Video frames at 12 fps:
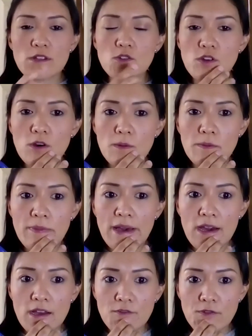to go
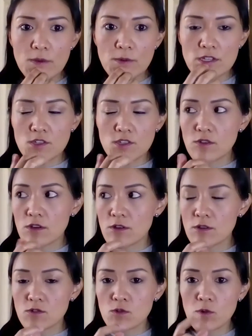back, Fabrice,
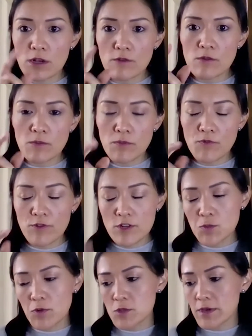to one of the first
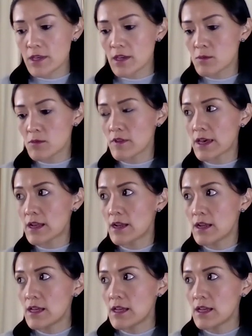points by Guillermo that